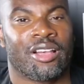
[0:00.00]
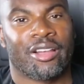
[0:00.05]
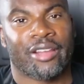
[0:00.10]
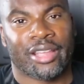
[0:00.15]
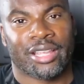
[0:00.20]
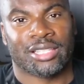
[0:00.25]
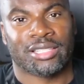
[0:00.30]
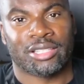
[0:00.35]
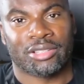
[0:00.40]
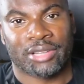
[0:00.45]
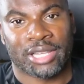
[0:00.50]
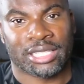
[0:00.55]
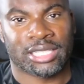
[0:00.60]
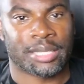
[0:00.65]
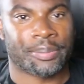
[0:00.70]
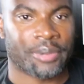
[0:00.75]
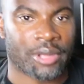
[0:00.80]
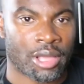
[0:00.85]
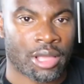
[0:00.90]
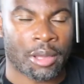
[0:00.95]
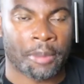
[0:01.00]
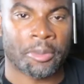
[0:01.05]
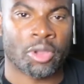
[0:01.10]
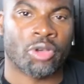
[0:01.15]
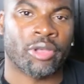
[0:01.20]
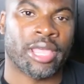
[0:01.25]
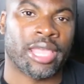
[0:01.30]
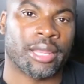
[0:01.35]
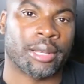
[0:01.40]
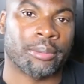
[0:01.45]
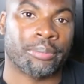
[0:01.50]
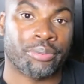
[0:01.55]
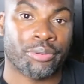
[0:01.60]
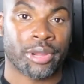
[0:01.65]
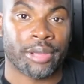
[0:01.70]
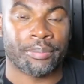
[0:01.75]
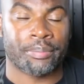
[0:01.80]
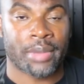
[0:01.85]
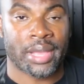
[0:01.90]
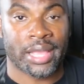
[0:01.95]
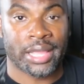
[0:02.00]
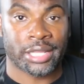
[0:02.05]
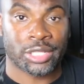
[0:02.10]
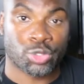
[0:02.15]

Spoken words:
All right, so next up, y'all, I'm gonna go ahead and prep my